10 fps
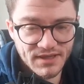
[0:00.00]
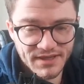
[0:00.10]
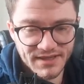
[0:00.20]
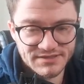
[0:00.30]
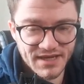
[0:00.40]

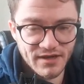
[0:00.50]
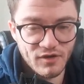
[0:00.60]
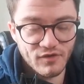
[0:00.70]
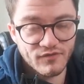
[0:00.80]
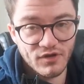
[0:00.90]
It's getting
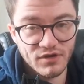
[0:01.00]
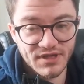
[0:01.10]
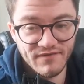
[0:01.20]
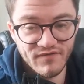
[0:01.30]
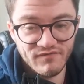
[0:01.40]
harder and harder to
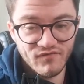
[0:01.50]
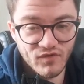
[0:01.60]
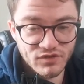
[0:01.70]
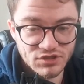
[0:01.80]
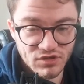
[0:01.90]
get Vivid
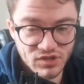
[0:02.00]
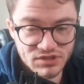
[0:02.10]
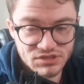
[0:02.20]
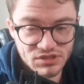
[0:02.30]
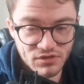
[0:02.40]
Voltage,
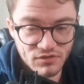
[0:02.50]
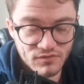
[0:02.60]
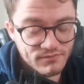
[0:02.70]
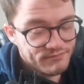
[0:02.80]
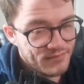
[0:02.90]
guys, so
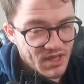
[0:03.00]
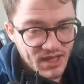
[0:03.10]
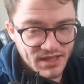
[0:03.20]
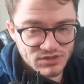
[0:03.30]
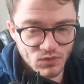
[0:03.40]
it
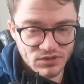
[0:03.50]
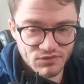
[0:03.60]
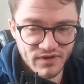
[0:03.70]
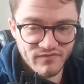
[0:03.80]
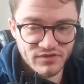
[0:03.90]
is always
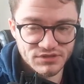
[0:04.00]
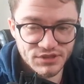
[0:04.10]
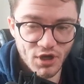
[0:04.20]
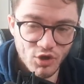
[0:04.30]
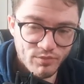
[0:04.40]
great fun to
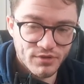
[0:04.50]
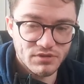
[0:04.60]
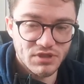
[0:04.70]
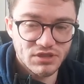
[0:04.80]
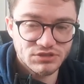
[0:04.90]

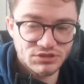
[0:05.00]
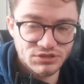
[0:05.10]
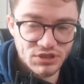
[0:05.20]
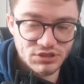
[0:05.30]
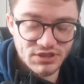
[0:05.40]
open.
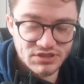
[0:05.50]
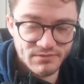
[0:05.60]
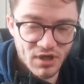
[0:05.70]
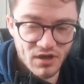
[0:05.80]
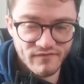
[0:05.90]
Sir Chester
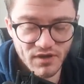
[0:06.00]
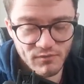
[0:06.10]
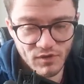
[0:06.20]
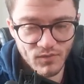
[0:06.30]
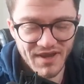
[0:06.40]
Bath, come
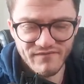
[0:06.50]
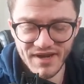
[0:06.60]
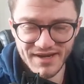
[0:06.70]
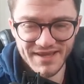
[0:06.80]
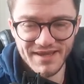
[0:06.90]
on, we haven't
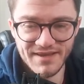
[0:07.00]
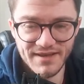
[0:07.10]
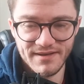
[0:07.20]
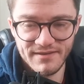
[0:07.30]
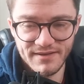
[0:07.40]
had a hit
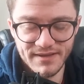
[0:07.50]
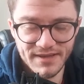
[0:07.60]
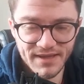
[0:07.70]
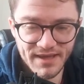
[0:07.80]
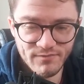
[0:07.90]
yet.
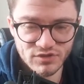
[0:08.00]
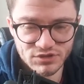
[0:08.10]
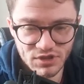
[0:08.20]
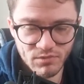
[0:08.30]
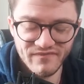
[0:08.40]
Hit him on
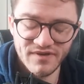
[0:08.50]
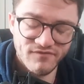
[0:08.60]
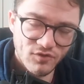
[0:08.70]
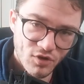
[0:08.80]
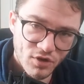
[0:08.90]
top. We've had a
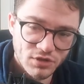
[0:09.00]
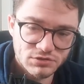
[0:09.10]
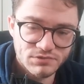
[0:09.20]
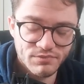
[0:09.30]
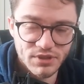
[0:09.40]
few
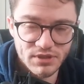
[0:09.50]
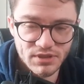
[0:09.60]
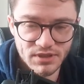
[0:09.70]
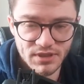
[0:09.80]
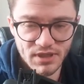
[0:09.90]
hollows, but
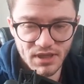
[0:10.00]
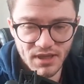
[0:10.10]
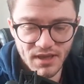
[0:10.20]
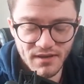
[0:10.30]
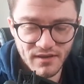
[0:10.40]

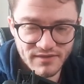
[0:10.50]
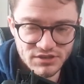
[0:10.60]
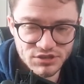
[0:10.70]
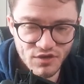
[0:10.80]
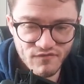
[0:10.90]
nothing
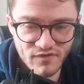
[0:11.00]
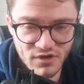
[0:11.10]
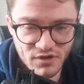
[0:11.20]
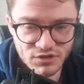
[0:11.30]
so far.